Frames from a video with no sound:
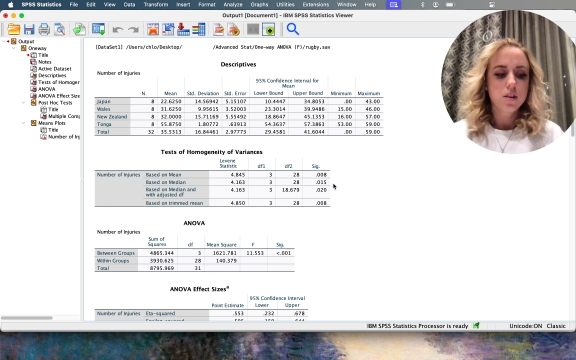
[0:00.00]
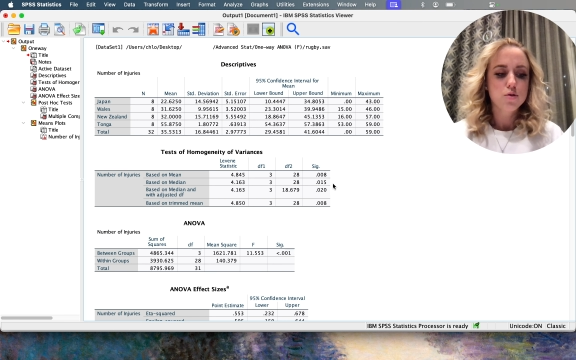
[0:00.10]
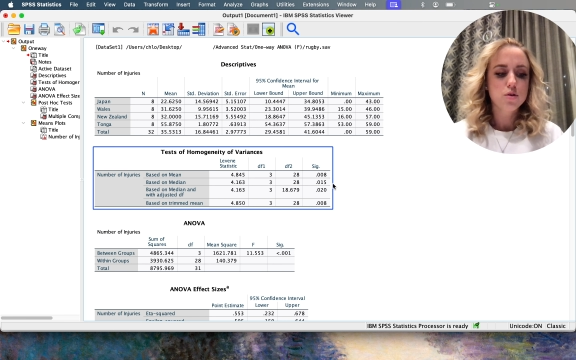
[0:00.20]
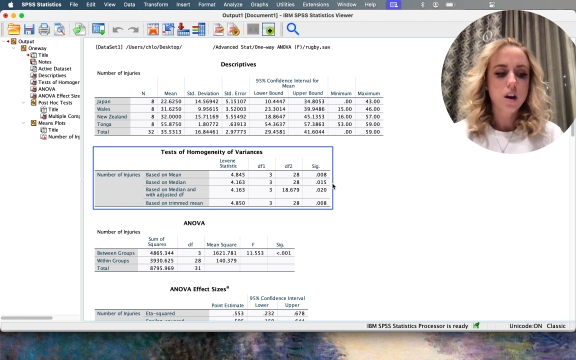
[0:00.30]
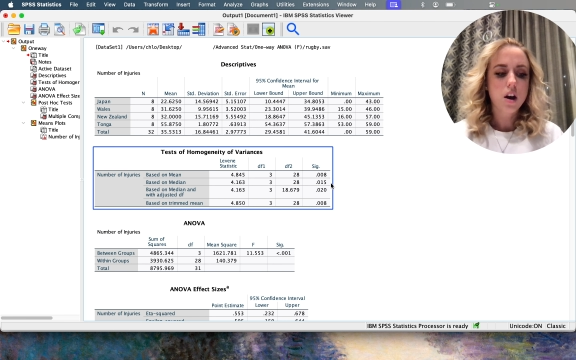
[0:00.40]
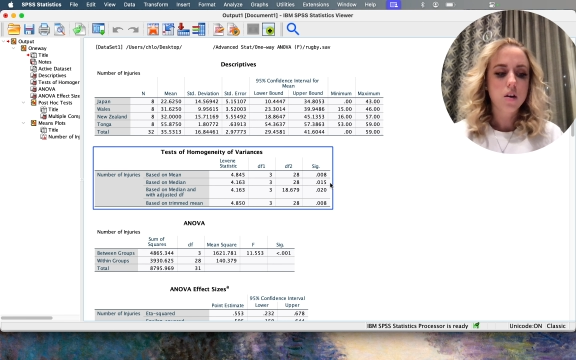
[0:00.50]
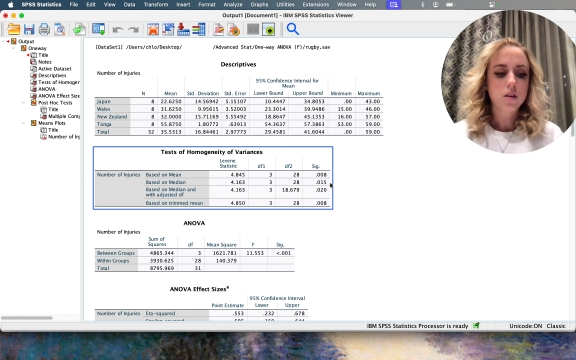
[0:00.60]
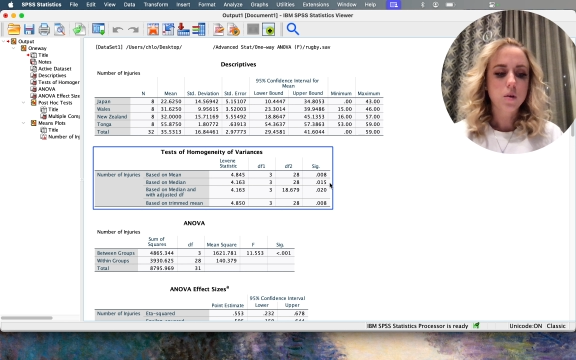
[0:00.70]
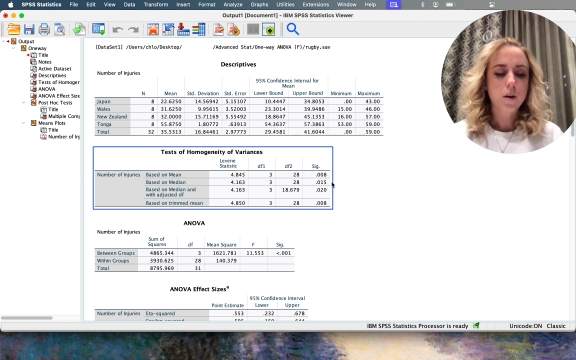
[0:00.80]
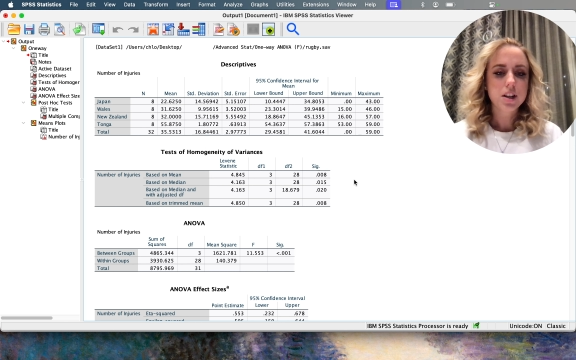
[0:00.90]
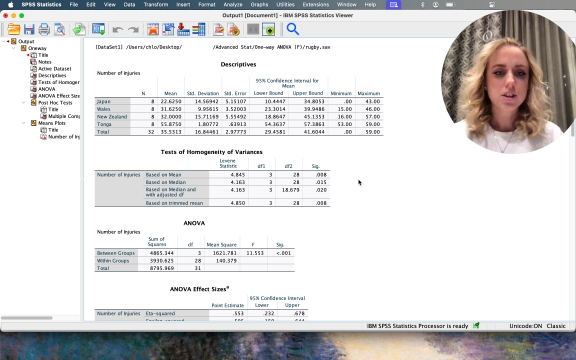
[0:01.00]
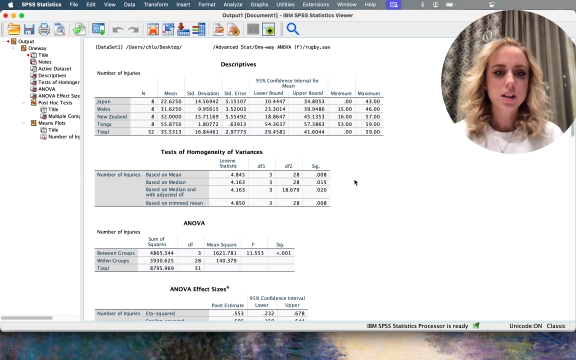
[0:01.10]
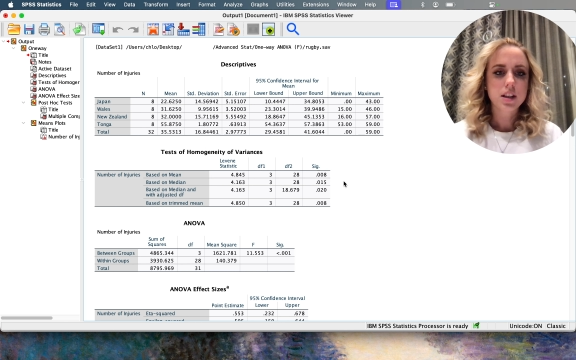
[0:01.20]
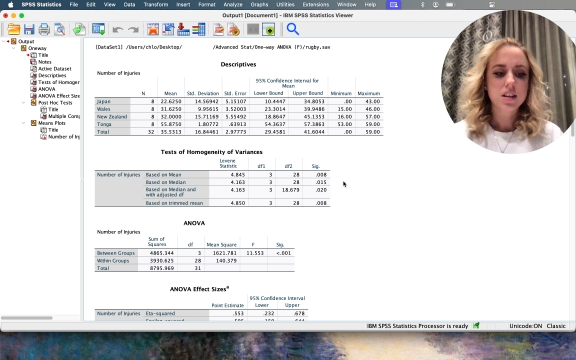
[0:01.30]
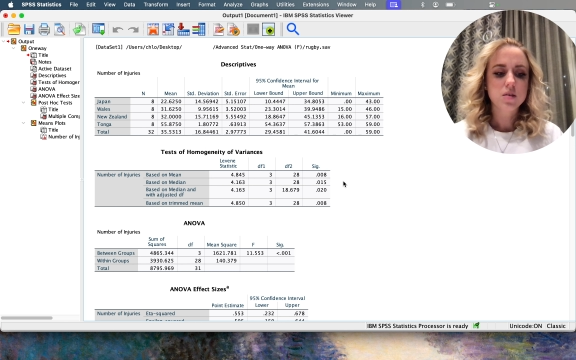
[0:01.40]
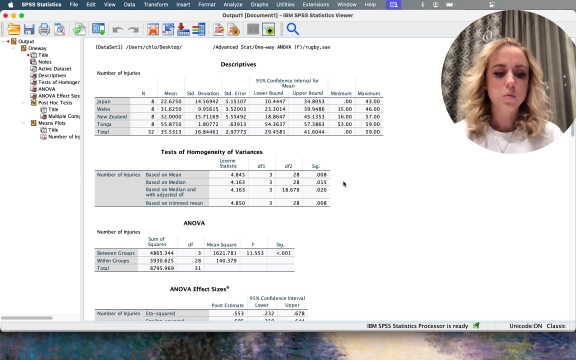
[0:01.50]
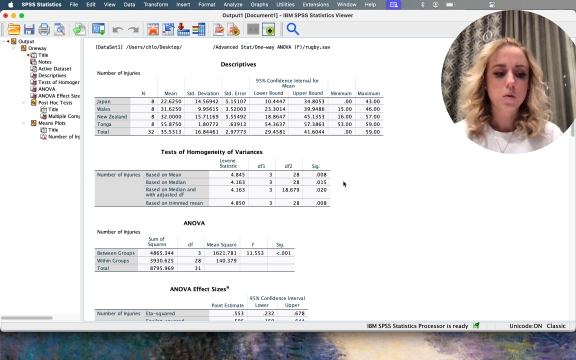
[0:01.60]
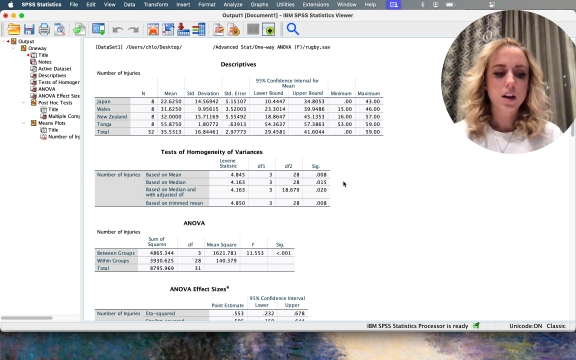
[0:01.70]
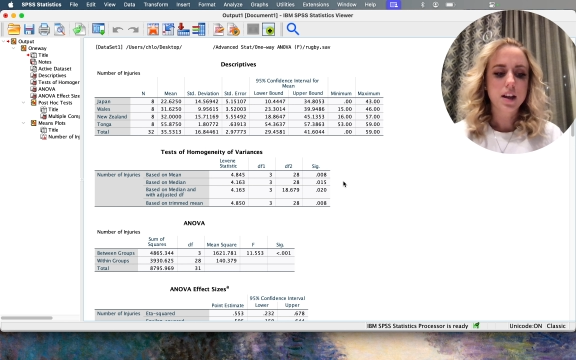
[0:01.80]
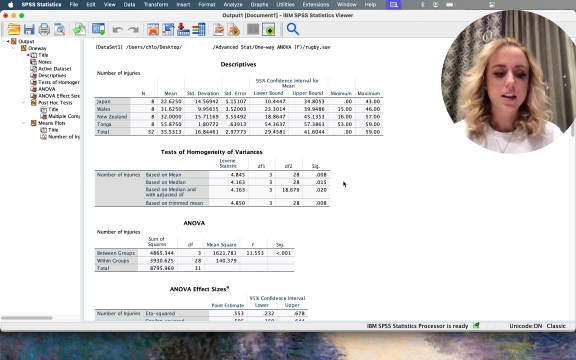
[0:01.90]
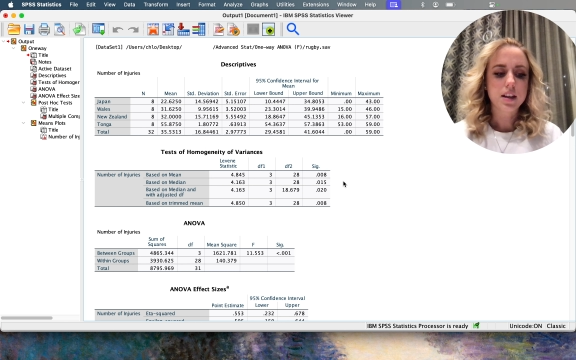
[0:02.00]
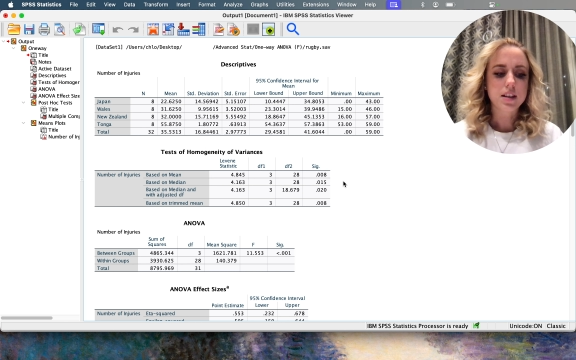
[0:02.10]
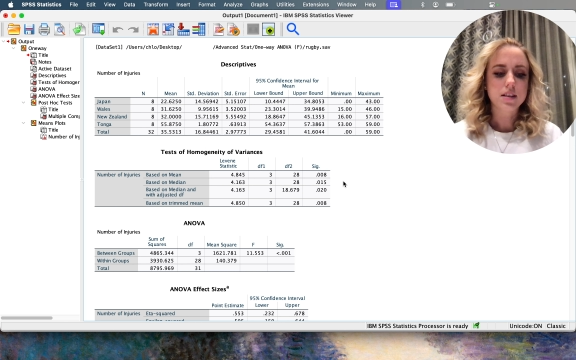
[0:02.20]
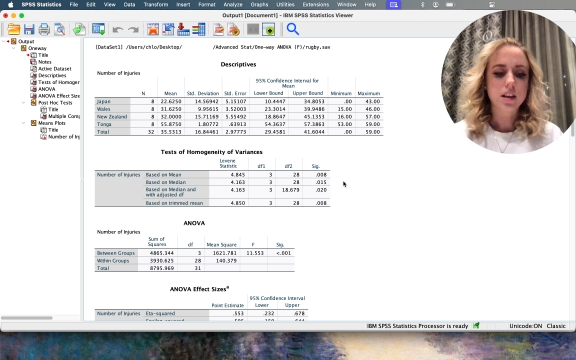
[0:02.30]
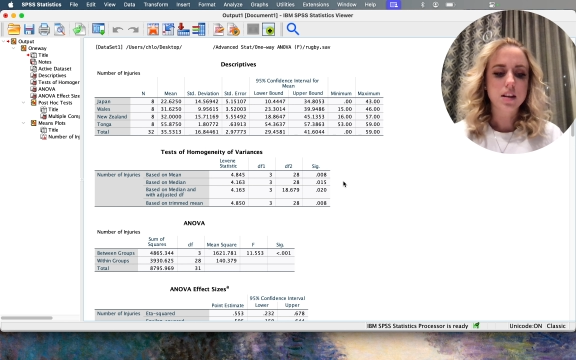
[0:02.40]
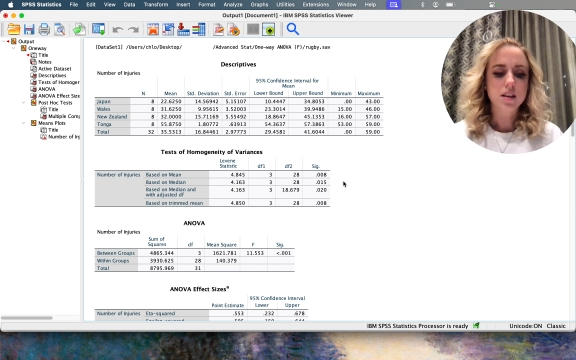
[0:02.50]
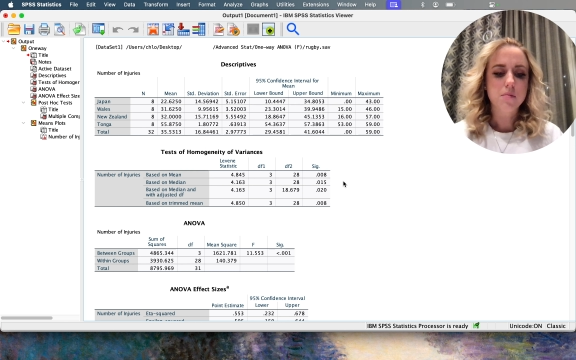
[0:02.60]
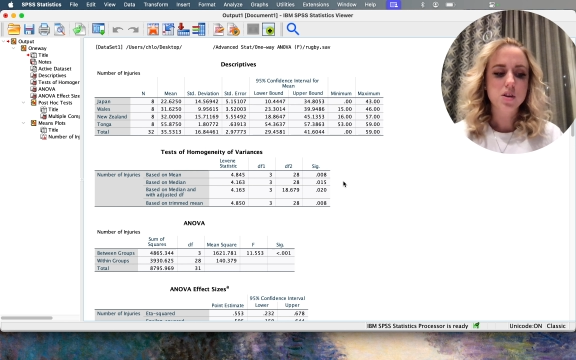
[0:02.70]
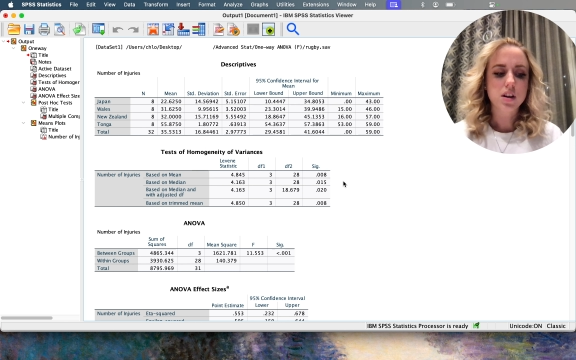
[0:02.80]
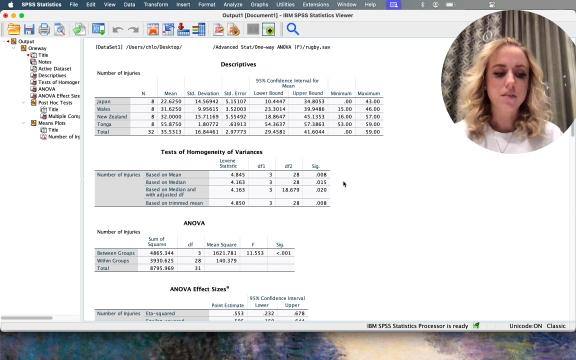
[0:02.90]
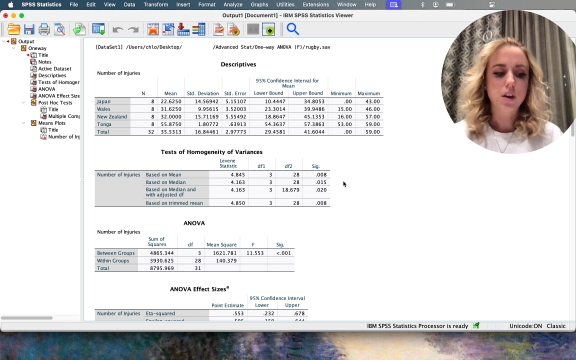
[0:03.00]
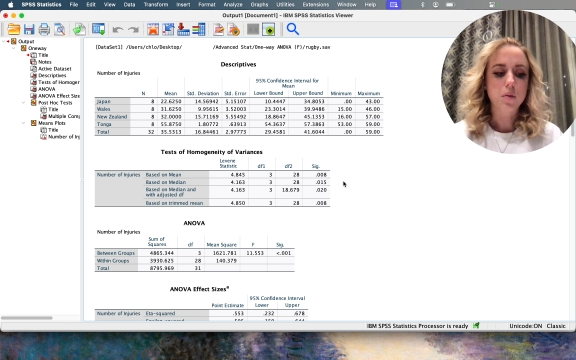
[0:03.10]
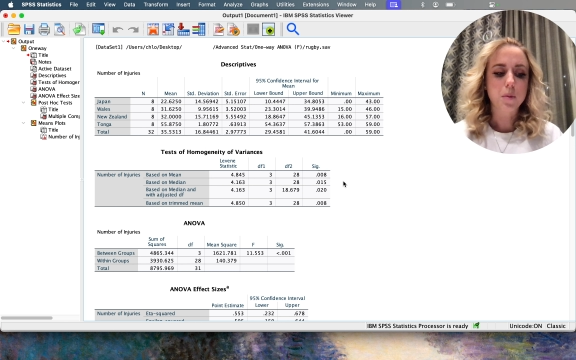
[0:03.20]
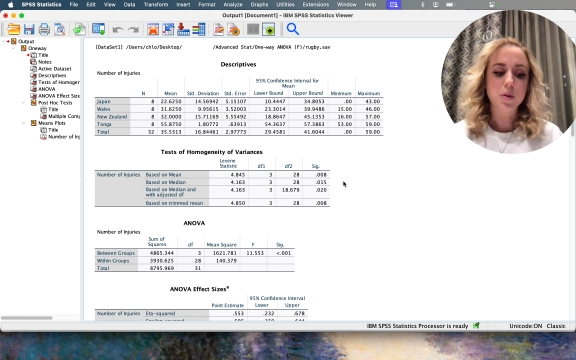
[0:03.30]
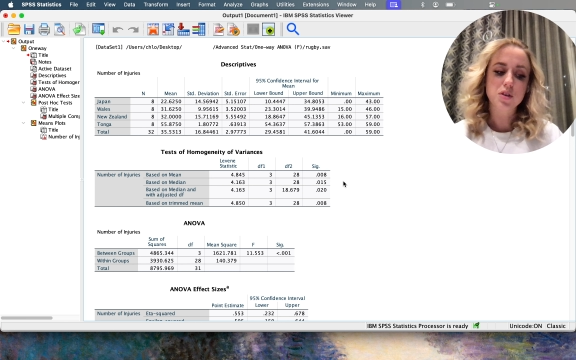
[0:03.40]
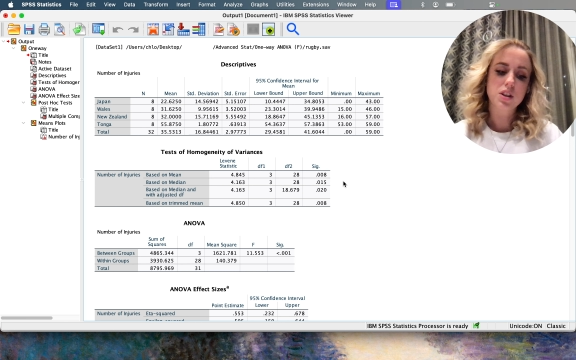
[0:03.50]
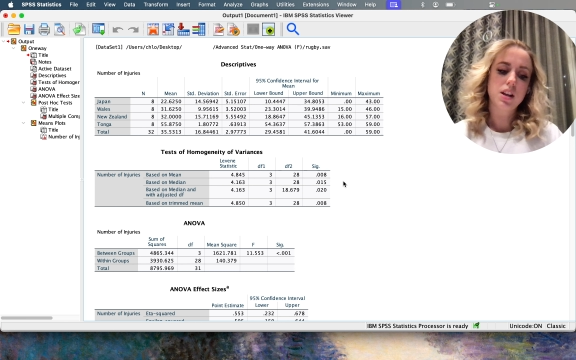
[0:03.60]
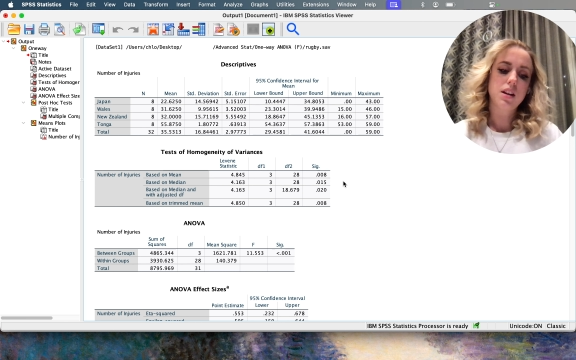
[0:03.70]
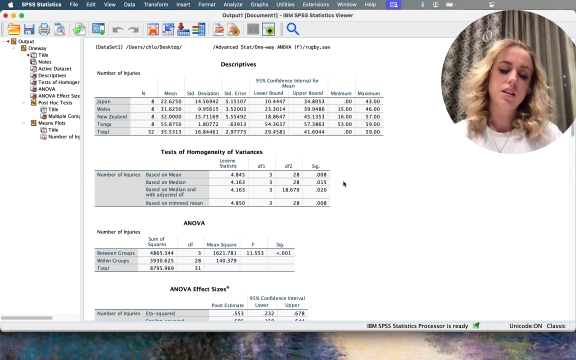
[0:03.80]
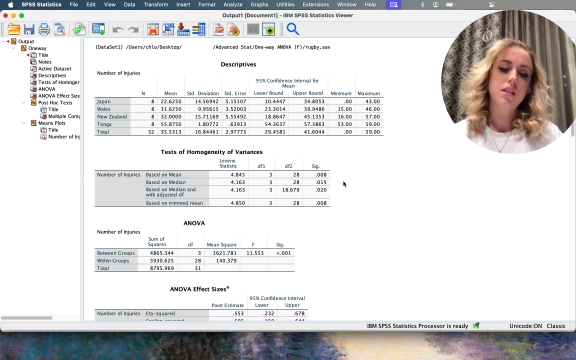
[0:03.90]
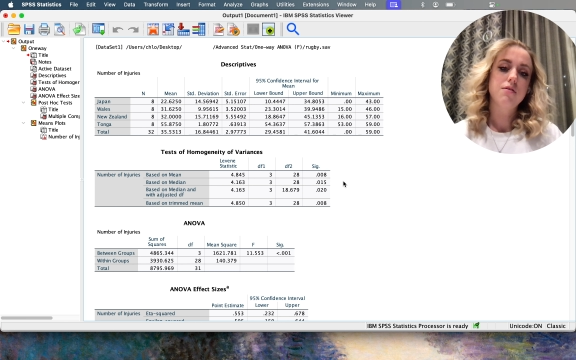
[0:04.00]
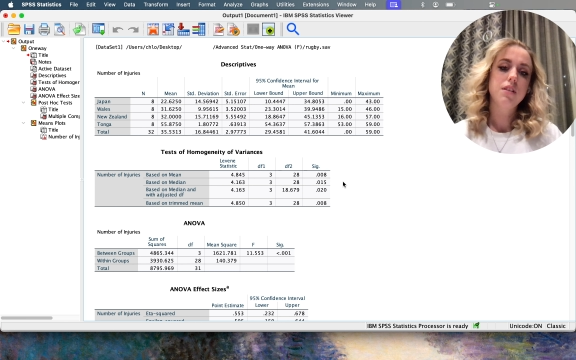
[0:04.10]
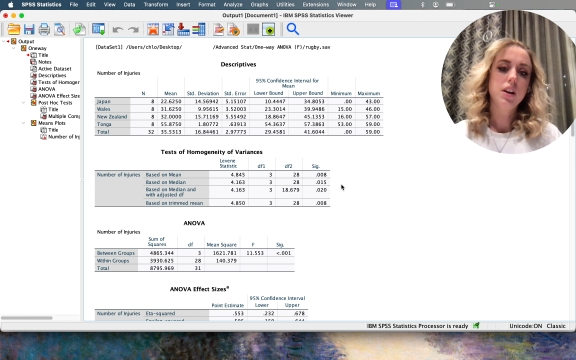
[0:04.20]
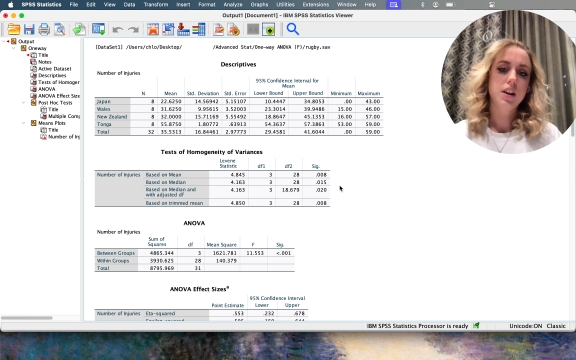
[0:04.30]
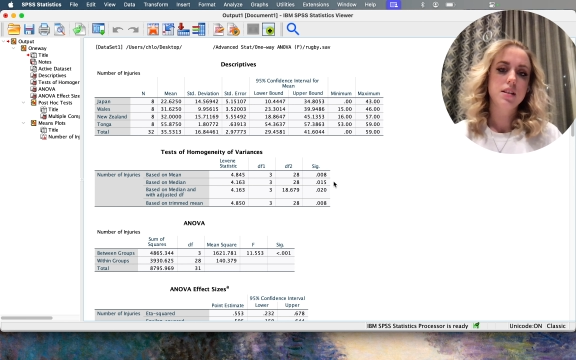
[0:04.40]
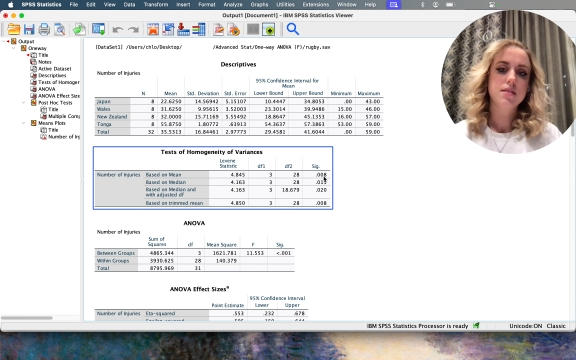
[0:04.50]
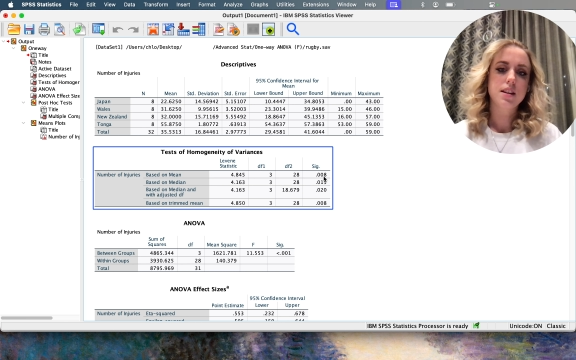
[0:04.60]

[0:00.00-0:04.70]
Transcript: So the question is, what is the assumption of homogeneity of variance?